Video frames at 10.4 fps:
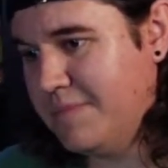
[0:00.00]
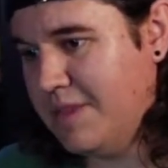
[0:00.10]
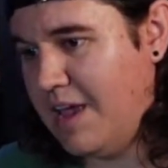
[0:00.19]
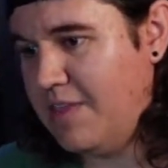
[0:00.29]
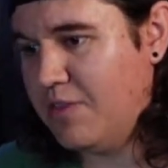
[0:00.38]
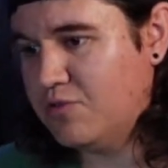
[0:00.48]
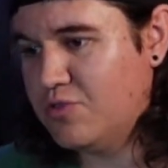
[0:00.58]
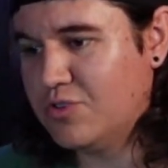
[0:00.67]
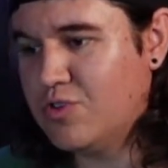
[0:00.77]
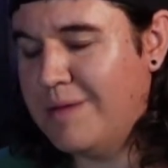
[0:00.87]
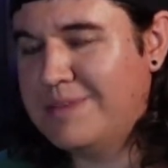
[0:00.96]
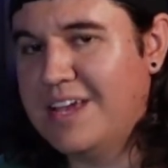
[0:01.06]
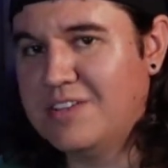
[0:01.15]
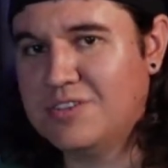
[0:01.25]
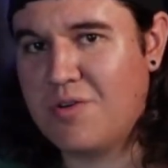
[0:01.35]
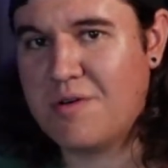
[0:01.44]
and the the drop
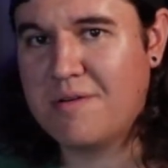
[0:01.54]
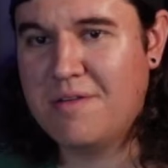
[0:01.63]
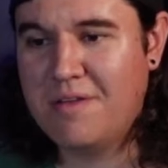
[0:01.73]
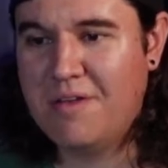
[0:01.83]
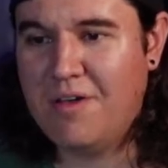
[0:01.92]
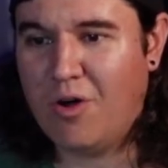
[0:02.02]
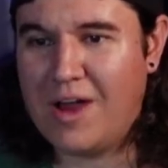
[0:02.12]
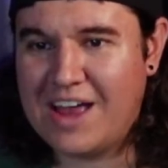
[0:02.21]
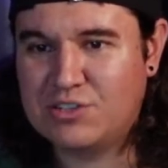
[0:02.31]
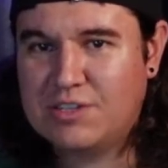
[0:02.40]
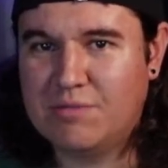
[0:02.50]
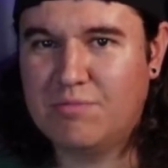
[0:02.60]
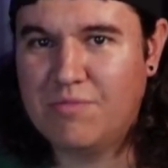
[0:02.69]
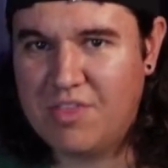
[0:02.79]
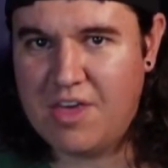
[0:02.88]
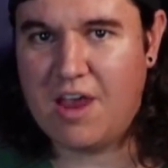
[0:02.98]
dates are are actually
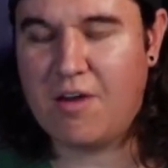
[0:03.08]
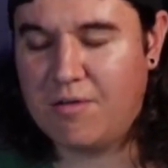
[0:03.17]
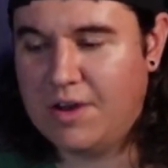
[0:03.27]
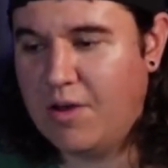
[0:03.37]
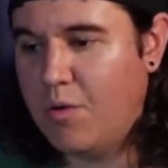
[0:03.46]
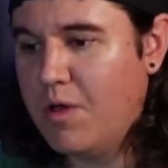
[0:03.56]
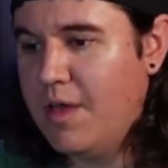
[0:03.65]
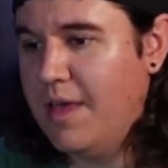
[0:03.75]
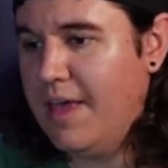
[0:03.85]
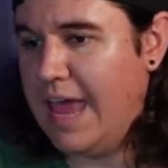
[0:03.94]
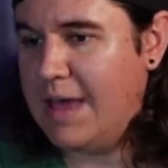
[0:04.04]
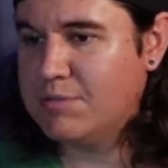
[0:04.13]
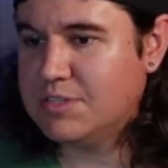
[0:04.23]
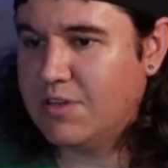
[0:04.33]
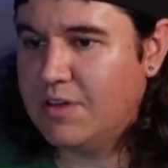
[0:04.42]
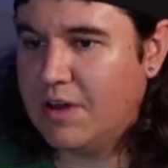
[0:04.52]
there. You know,
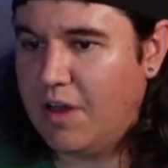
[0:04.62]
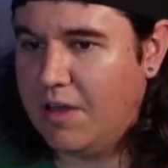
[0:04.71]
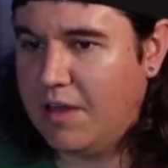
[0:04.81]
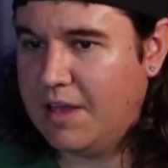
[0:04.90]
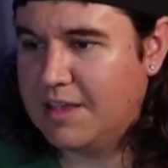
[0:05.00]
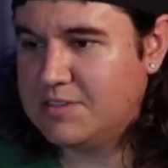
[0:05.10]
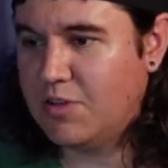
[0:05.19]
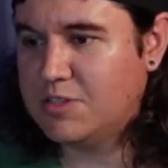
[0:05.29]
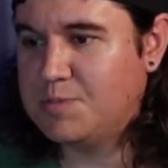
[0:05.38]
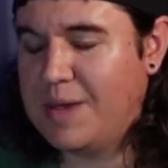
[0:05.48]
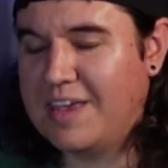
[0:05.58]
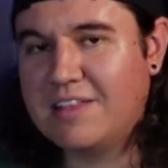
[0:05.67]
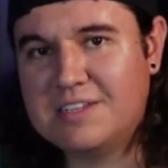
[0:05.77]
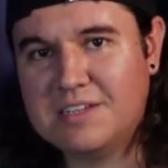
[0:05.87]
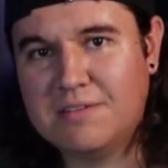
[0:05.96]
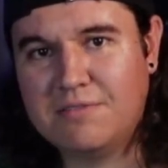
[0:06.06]
Amazon, it's all
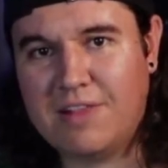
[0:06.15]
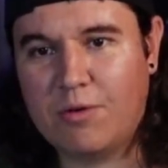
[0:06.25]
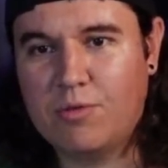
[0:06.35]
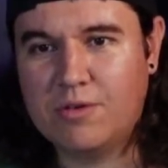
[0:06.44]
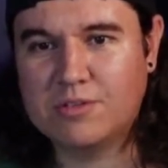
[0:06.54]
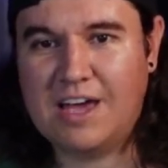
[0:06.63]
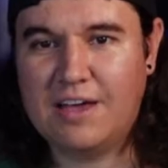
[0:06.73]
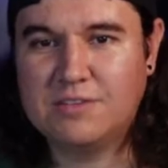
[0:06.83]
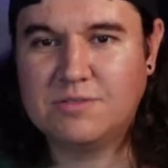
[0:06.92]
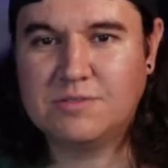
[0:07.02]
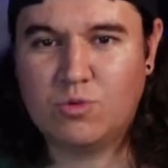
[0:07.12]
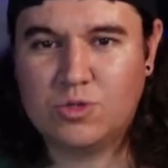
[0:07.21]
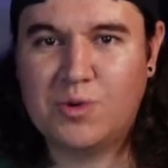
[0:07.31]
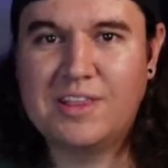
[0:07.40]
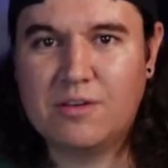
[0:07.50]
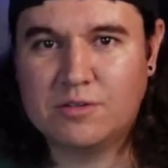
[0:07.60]
speculative. Like when those guys will
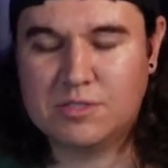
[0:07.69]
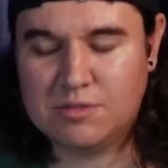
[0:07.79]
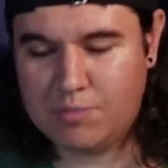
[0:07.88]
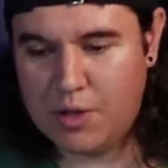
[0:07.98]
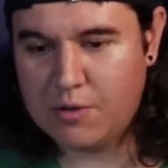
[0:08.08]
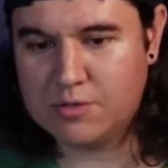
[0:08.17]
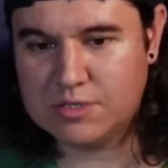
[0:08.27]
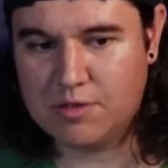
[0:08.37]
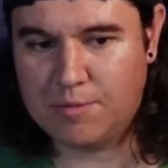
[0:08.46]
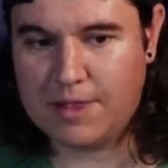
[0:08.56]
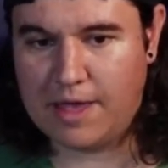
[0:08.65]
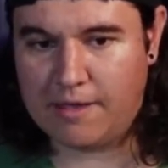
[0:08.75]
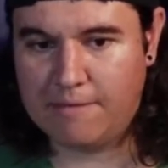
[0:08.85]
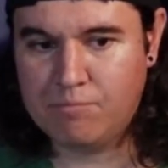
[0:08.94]
tweet those posts, they'll be like,